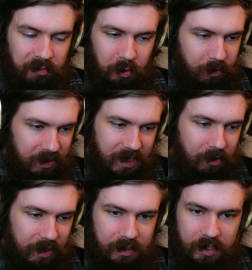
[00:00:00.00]
of course, with a
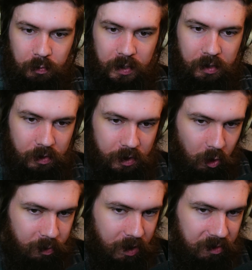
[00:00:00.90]
sound like this, we could
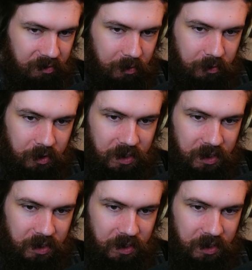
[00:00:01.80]
open up the filter